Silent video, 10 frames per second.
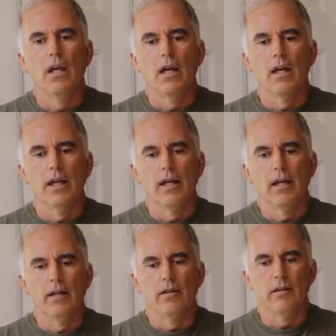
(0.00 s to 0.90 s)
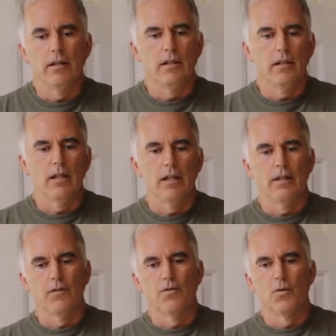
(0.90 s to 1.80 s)
and it
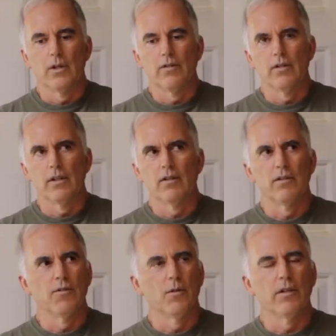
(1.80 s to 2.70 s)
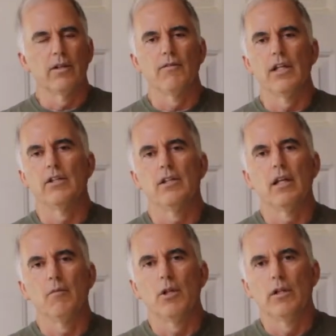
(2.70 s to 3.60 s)
has a 46 or 47 inch
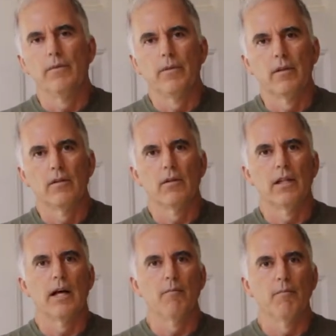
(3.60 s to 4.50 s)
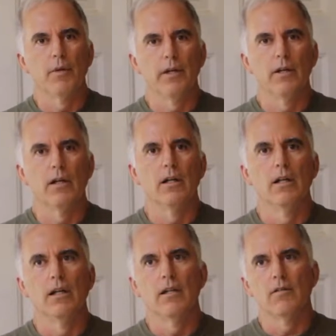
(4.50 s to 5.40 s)
table, so a lot bigger.
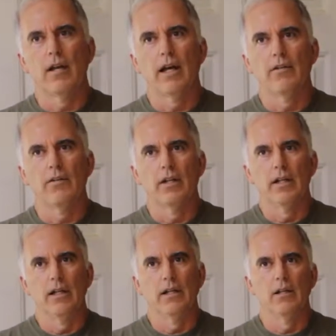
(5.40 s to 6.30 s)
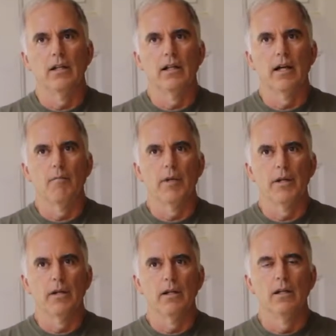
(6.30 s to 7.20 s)
It's cast iron, a lot
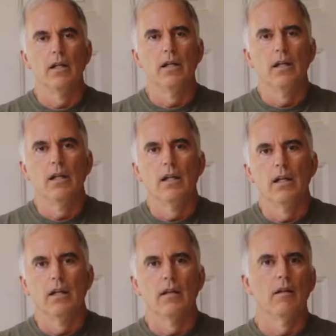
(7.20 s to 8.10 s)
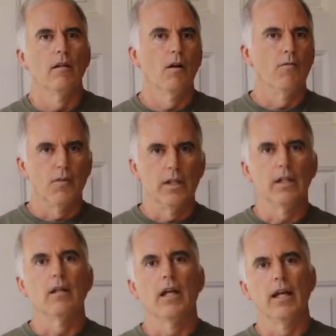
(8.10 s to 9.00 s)
better,
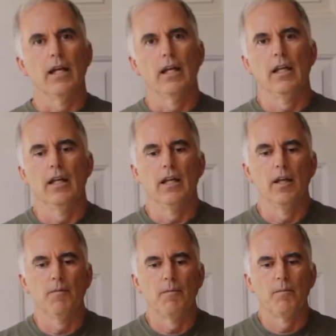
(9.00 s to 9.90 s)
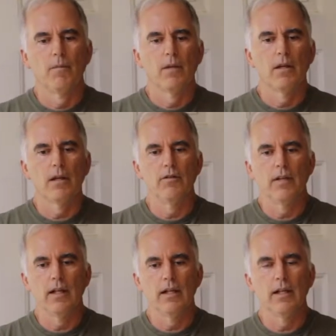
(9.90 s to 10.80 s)
hopefully, and I
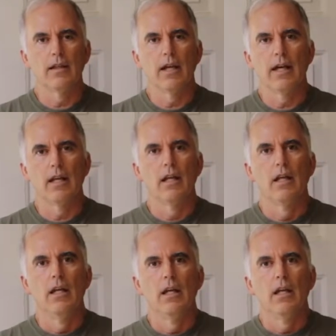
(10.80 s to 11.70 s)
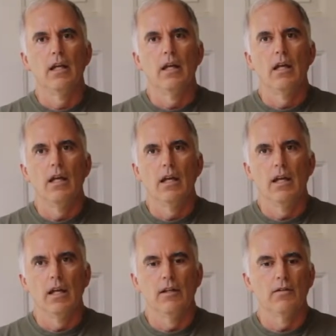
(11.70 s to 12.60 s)
decided to get that
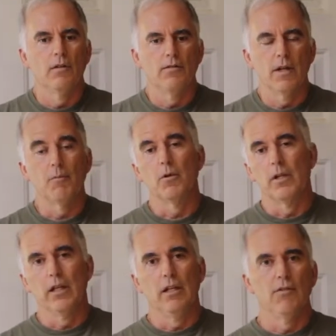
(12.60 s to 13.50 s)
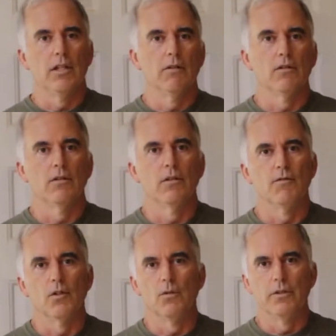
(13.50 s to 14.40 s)
and sort of upgrade, even though it's sort of
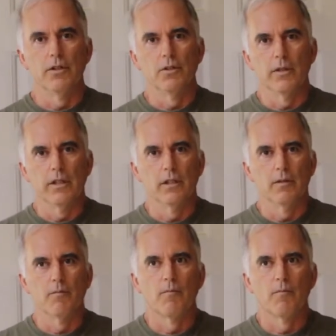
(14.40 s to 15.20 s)
an older jointer.